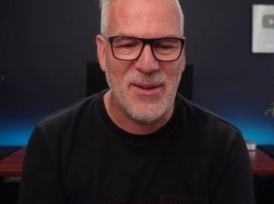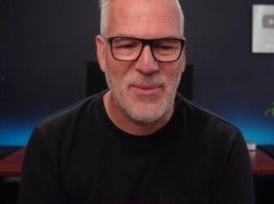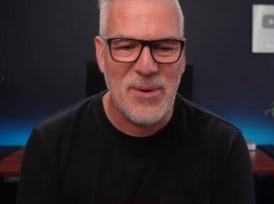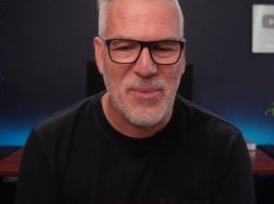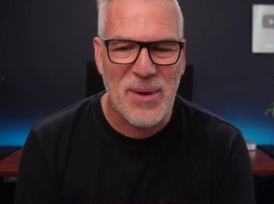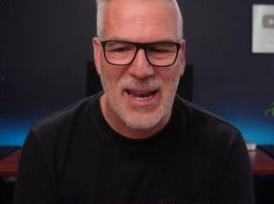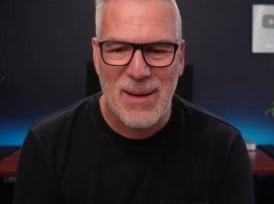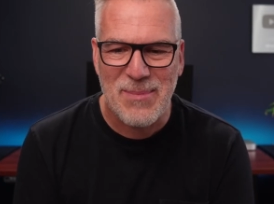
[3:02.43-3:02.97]

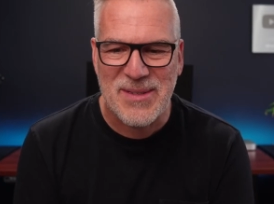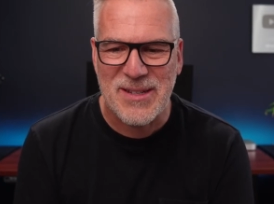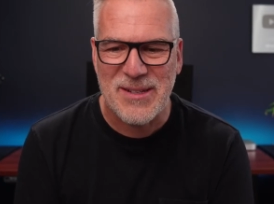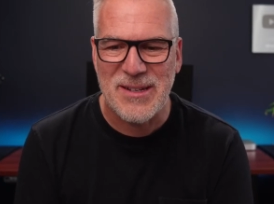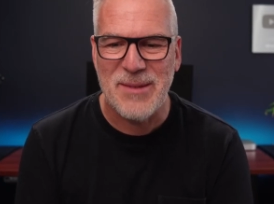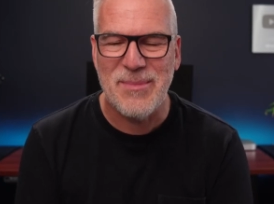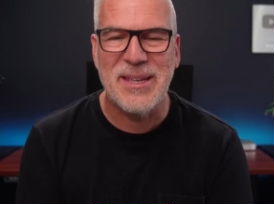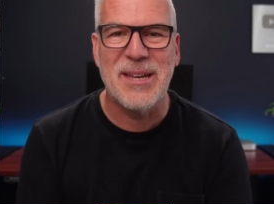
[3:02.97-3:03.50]
will
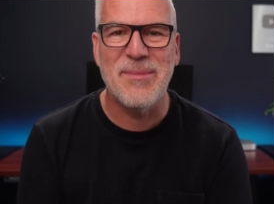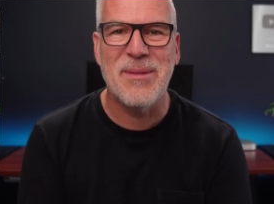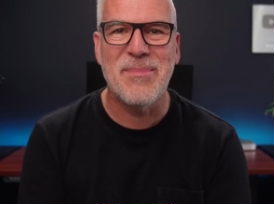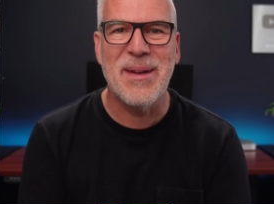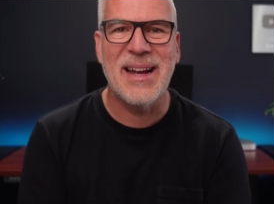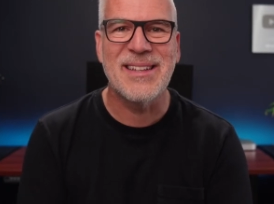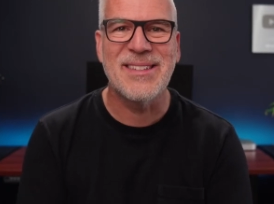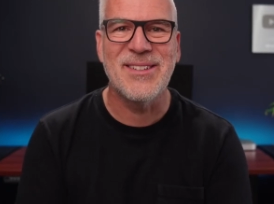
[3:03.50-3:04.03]
absolutely be coming
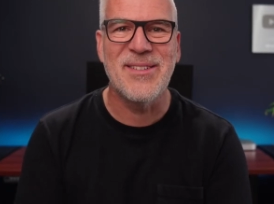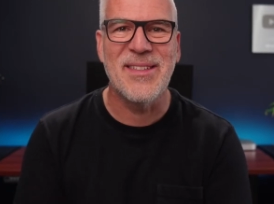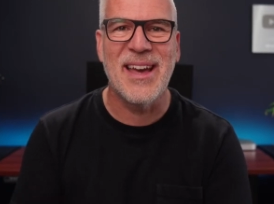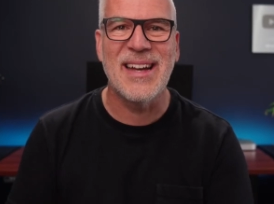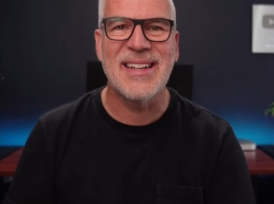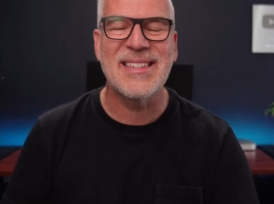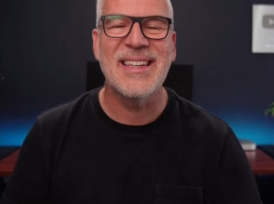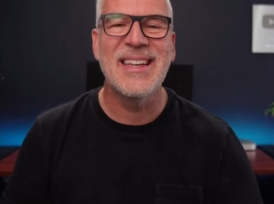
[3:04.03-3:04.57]
back to
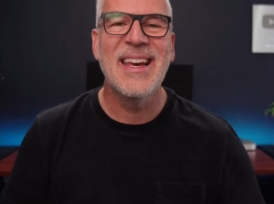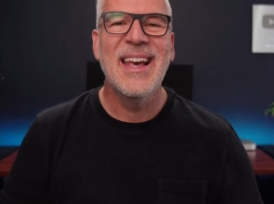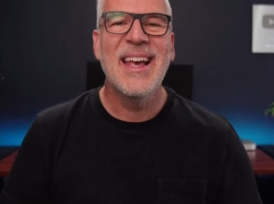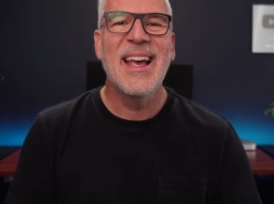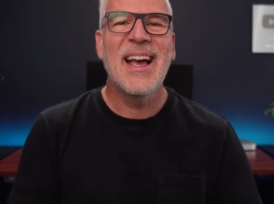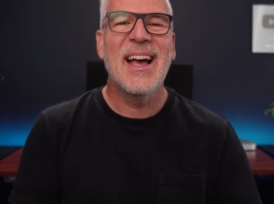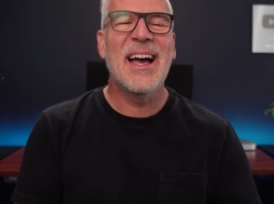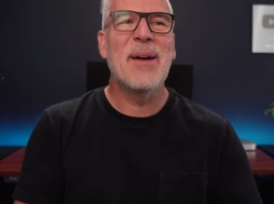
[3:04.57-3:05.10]
that.
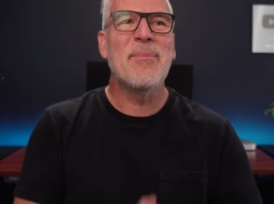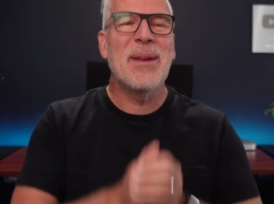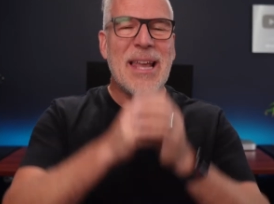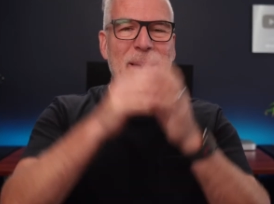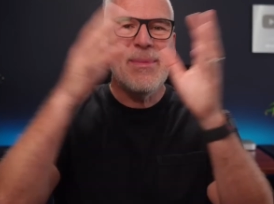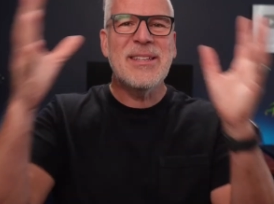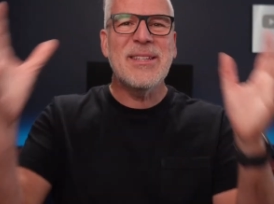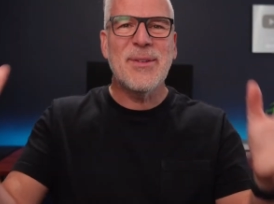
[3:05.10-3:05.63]
Uh, but
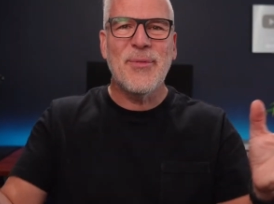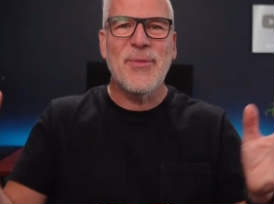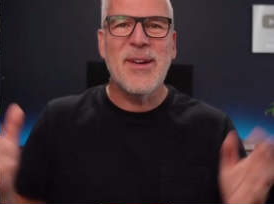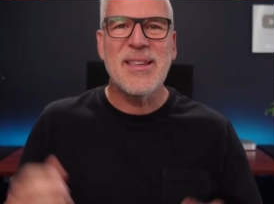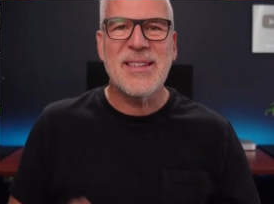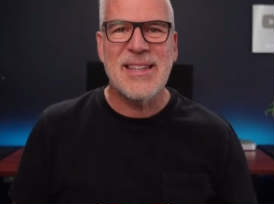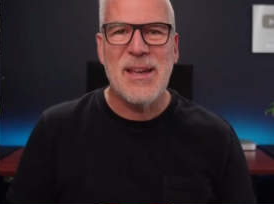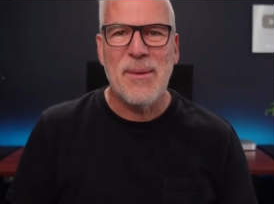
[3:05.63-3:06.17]
let me just
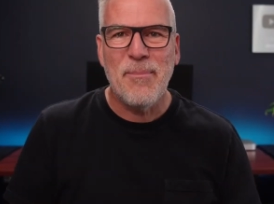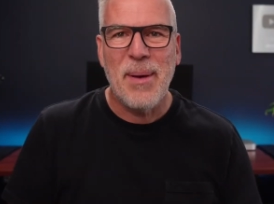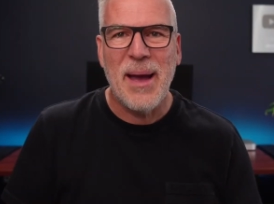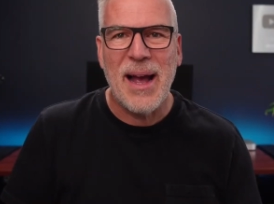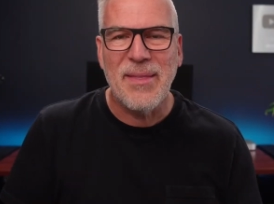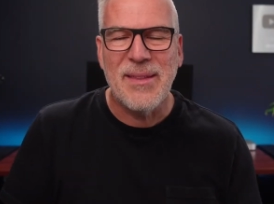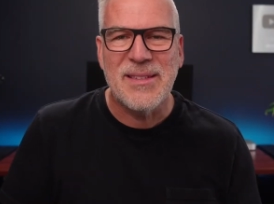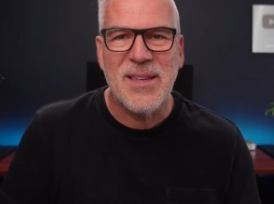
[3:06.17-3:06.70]
firstly
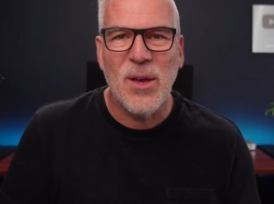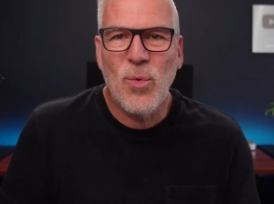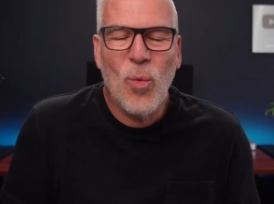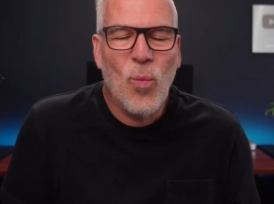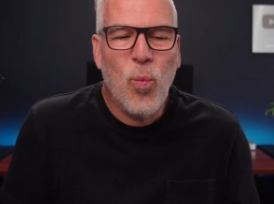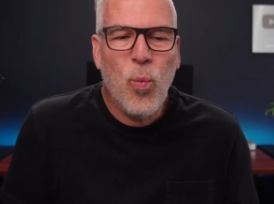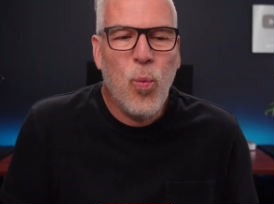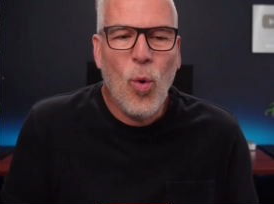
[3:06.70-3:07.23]
unpack this. So
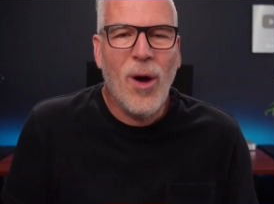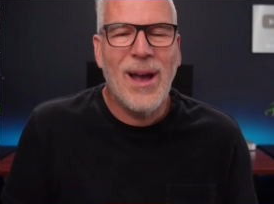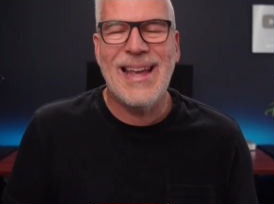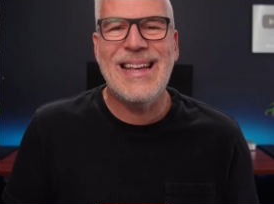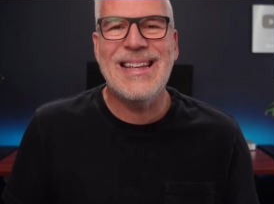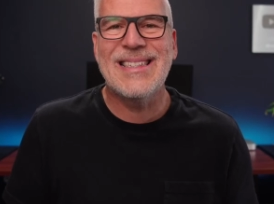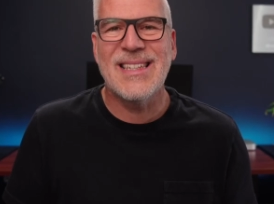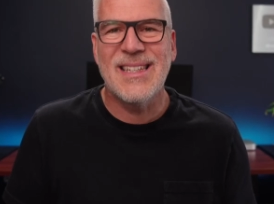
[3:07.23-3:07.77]
what
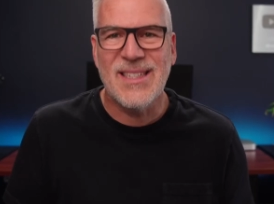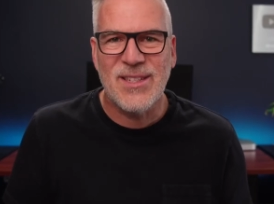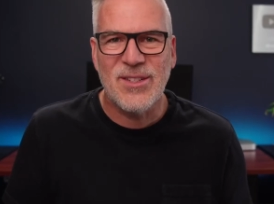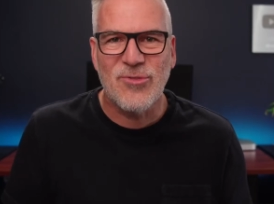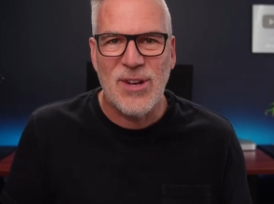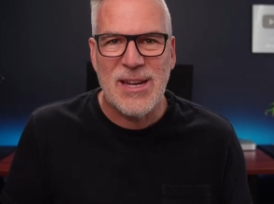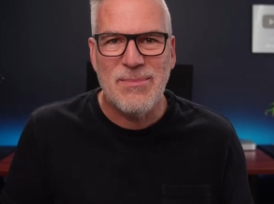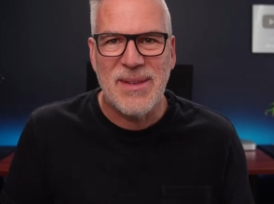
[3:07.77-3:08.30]
is a
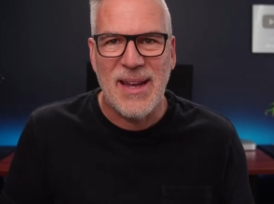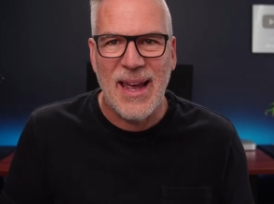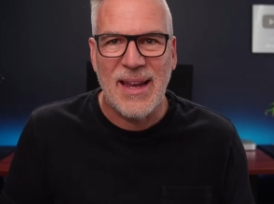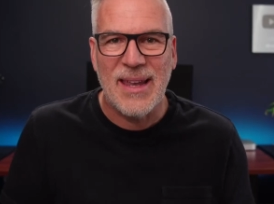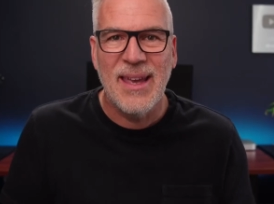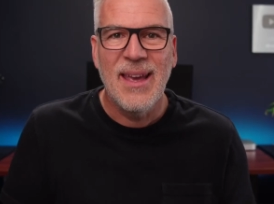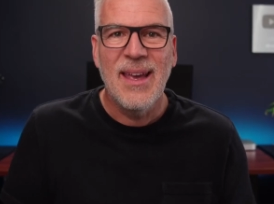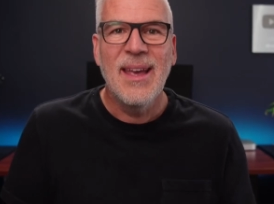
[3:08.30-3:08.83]
Stream
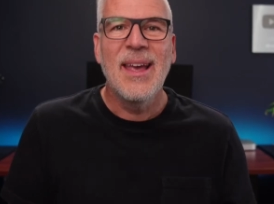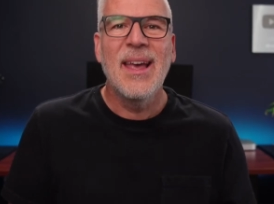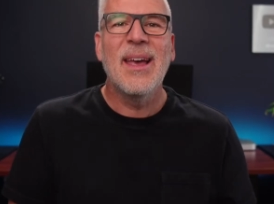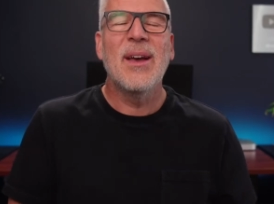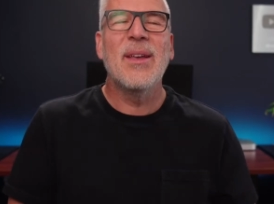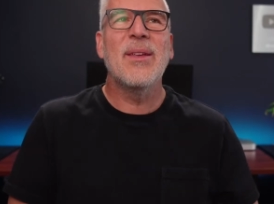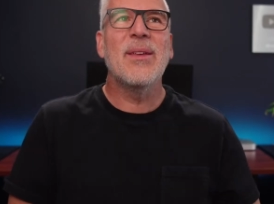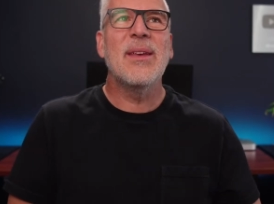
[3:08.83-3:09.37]
Deck?
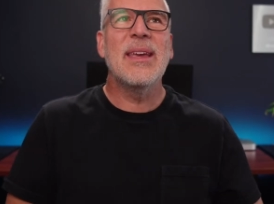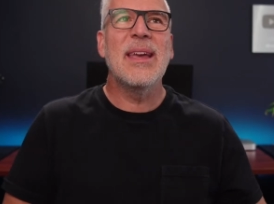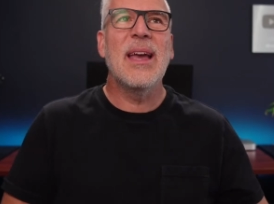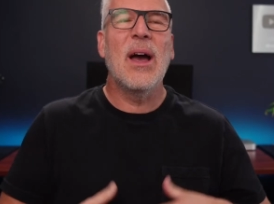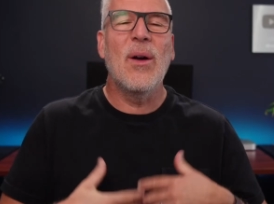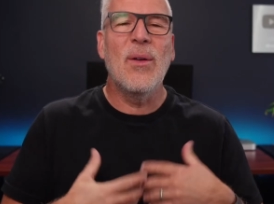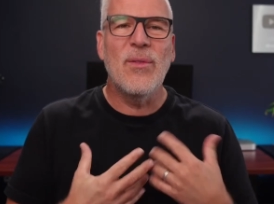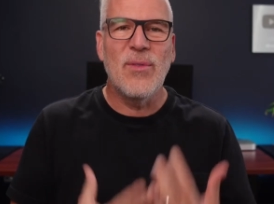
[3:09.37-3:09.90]

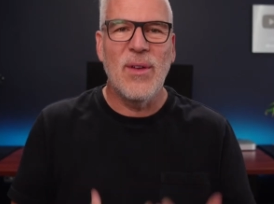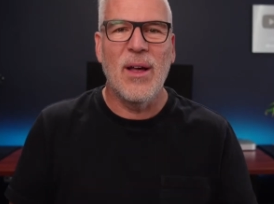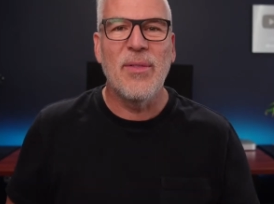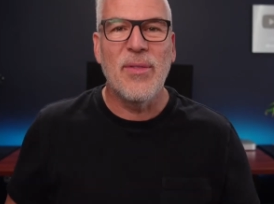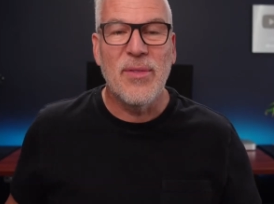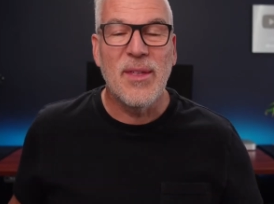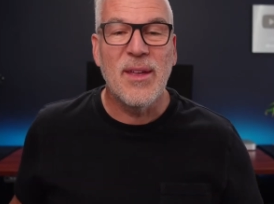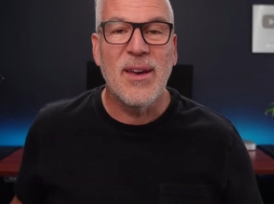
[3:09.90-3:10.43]

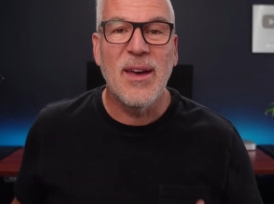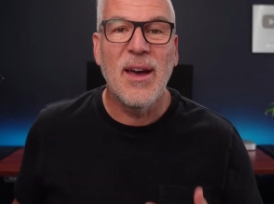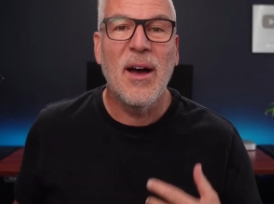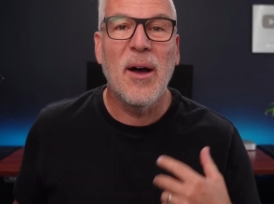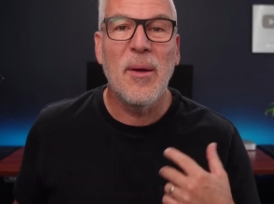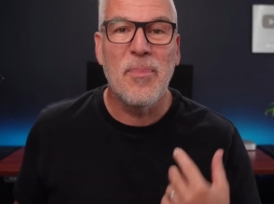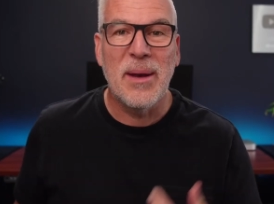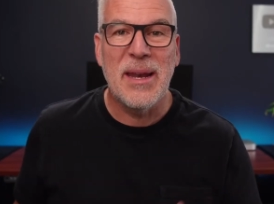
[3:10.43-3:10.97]
The,
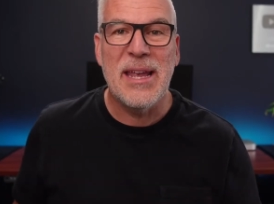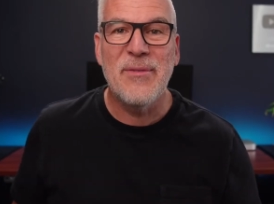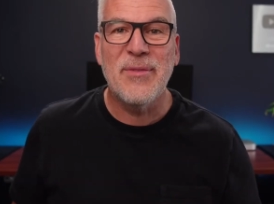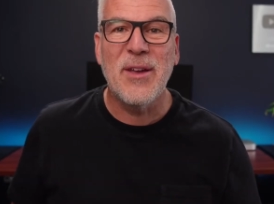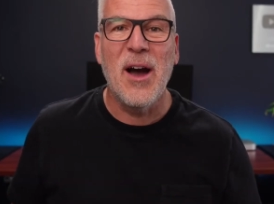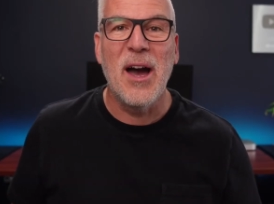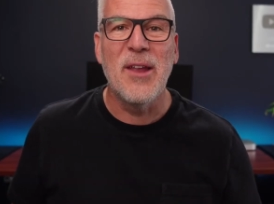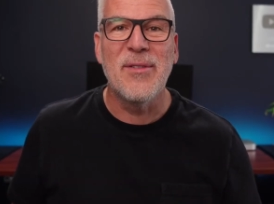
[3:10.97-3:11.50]
I believe
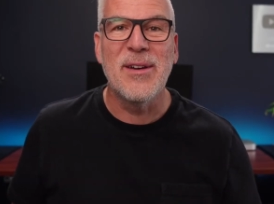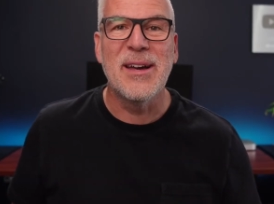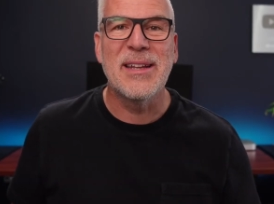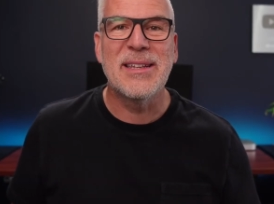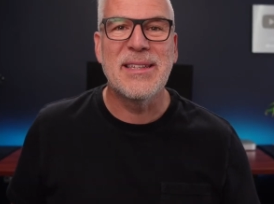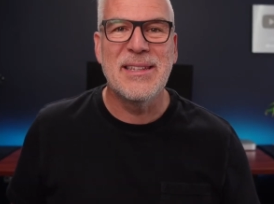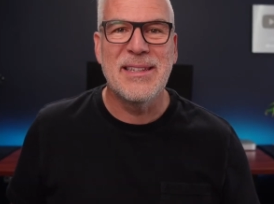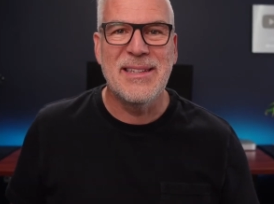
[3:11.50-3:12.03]
kind of
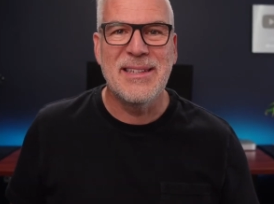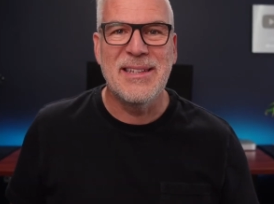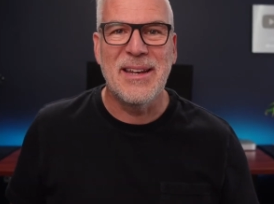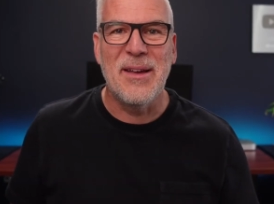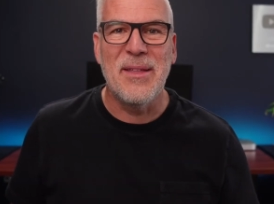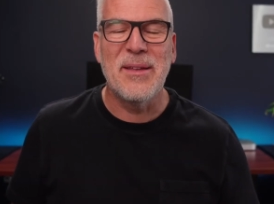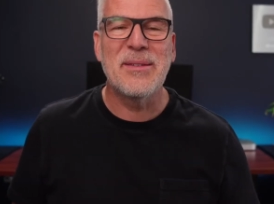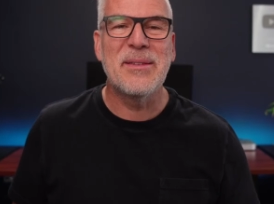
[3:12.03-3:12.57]
a, you know, the